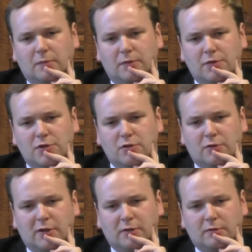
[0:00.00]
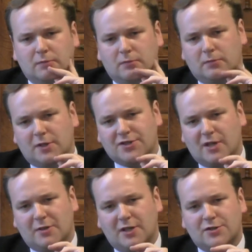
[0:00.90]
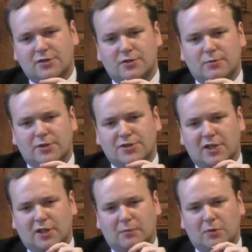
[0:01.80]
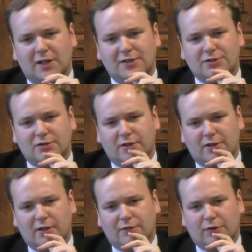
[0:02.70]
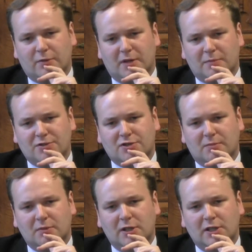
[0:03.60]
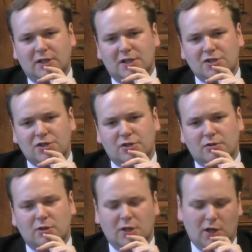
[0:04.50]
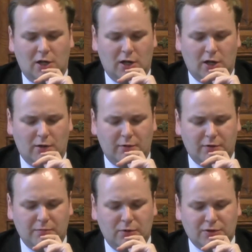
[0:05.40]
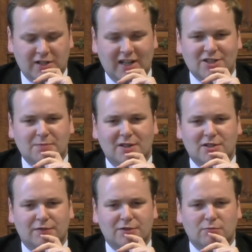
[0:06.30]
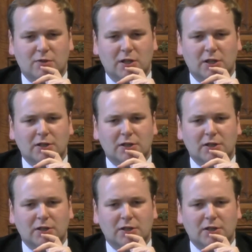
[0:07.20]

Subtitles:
knew that examinations weren't taking place and that therefore there might be some issue with an important aspect of its work.